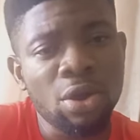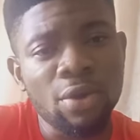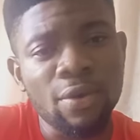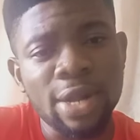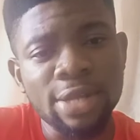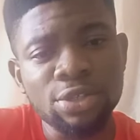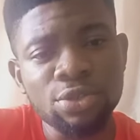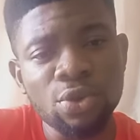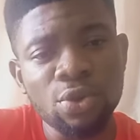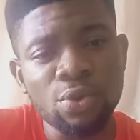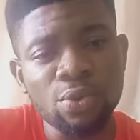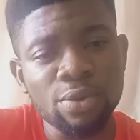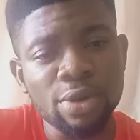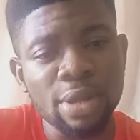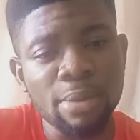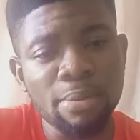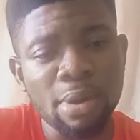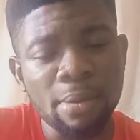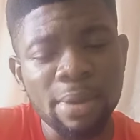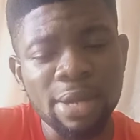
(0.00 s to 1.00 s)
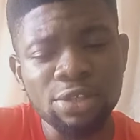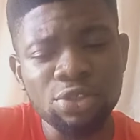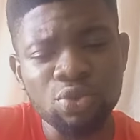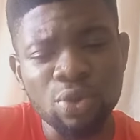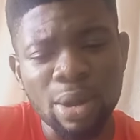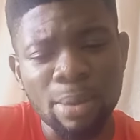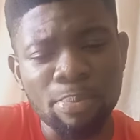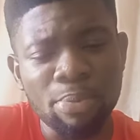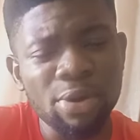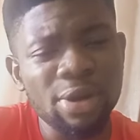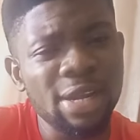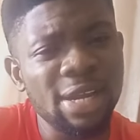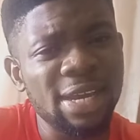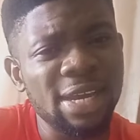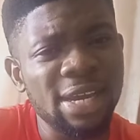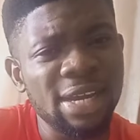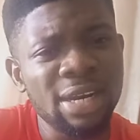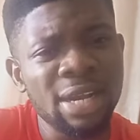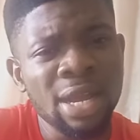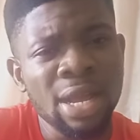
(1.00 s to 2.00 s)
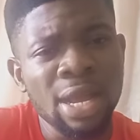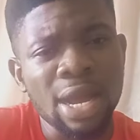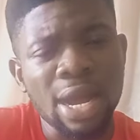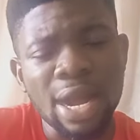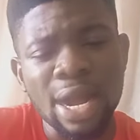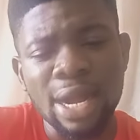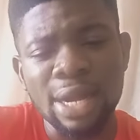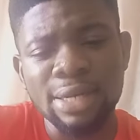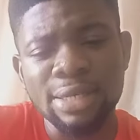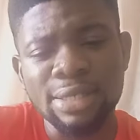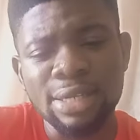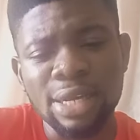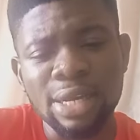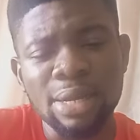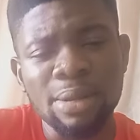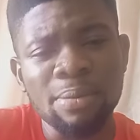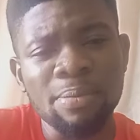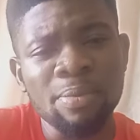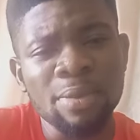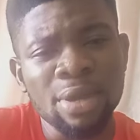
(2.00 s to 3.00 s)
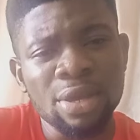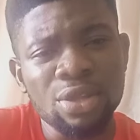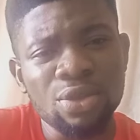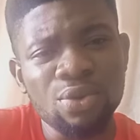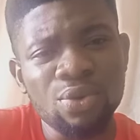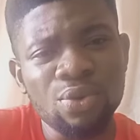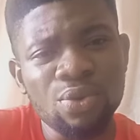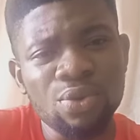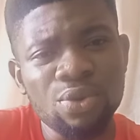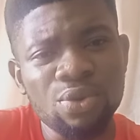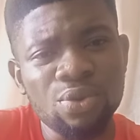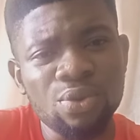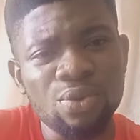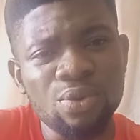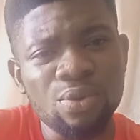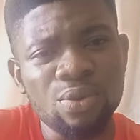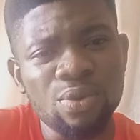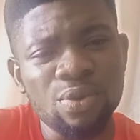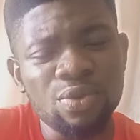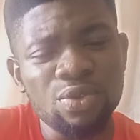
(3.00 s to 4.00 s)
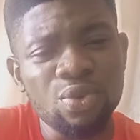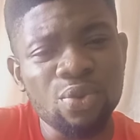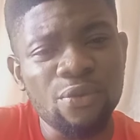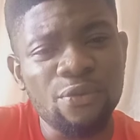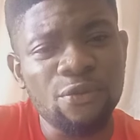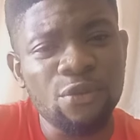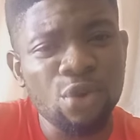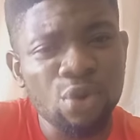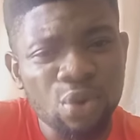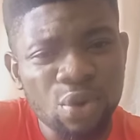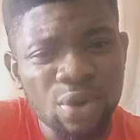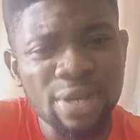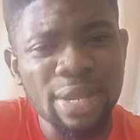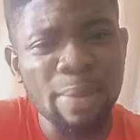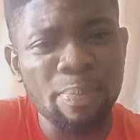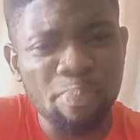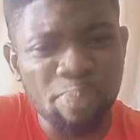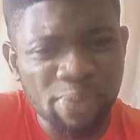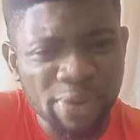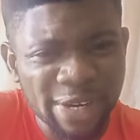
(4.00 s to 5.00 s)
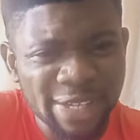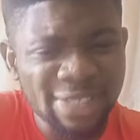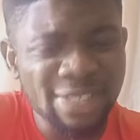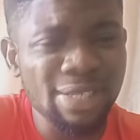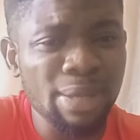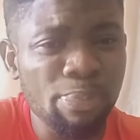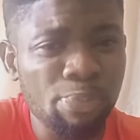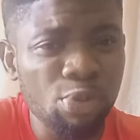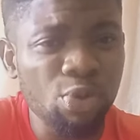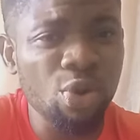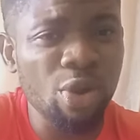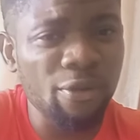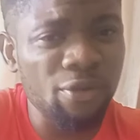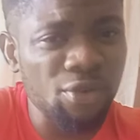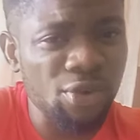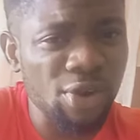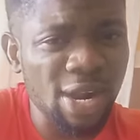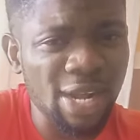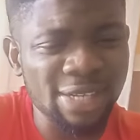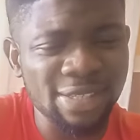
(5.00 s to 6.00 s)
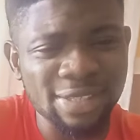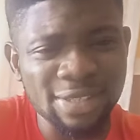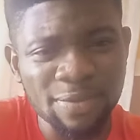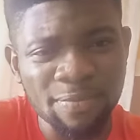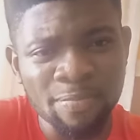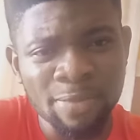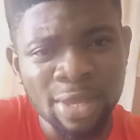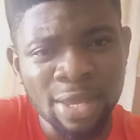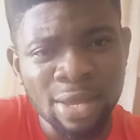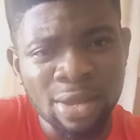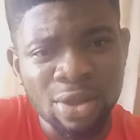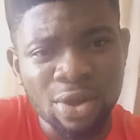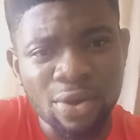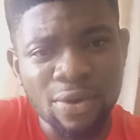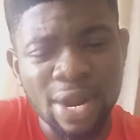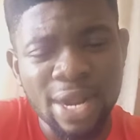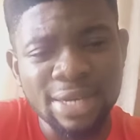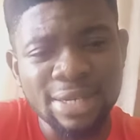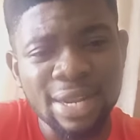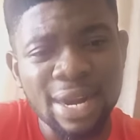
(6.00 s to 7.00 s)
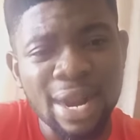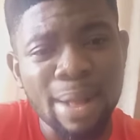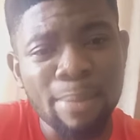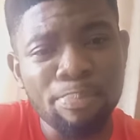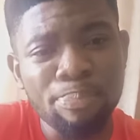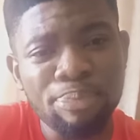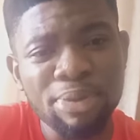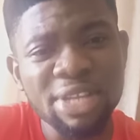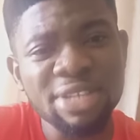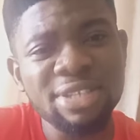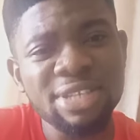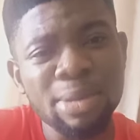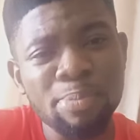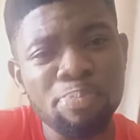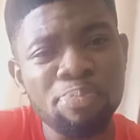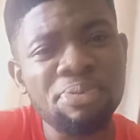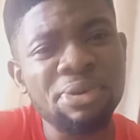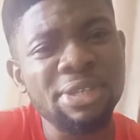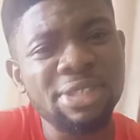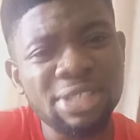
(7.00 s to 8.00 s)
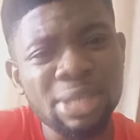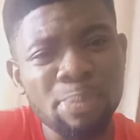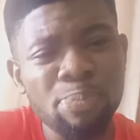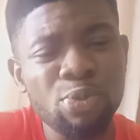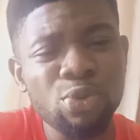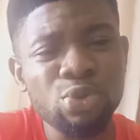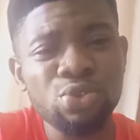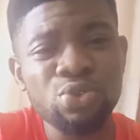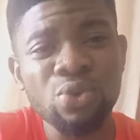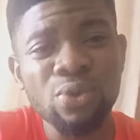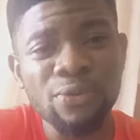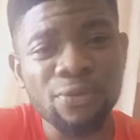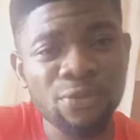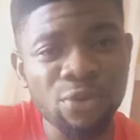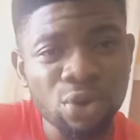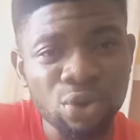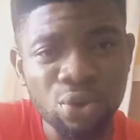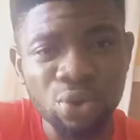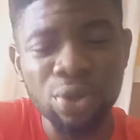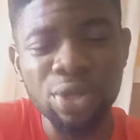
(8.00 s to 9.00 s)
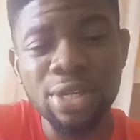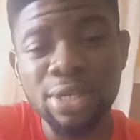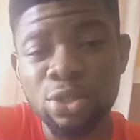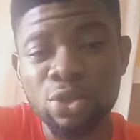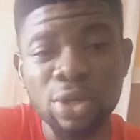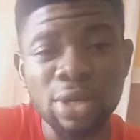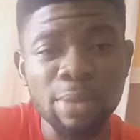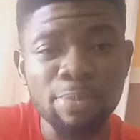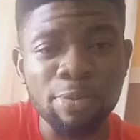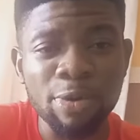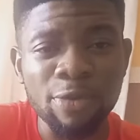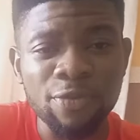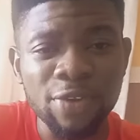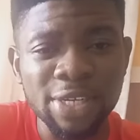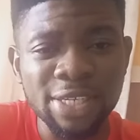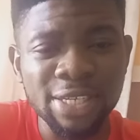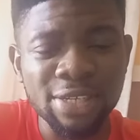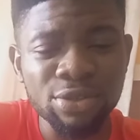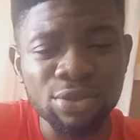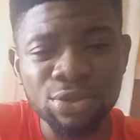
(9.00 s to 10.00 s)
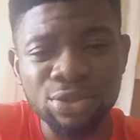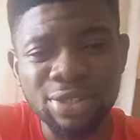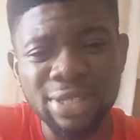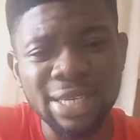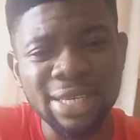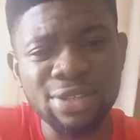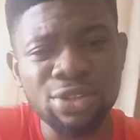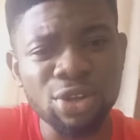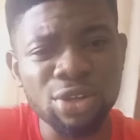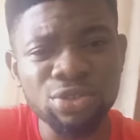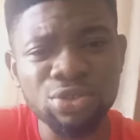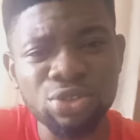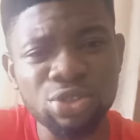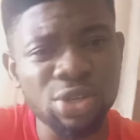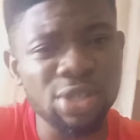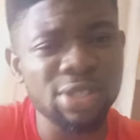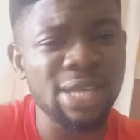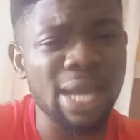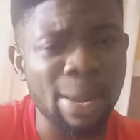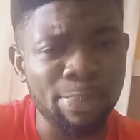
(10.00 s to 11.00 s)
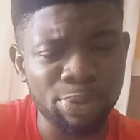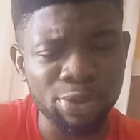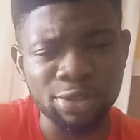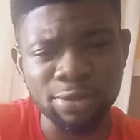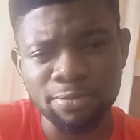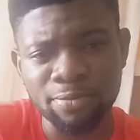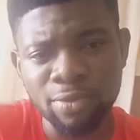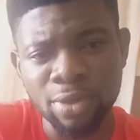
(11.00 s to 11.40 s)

All right, so the moment you are born again and you follow the principle of Christ, all right, there are basic principles you follow into the prophetic. It doesn't just happen.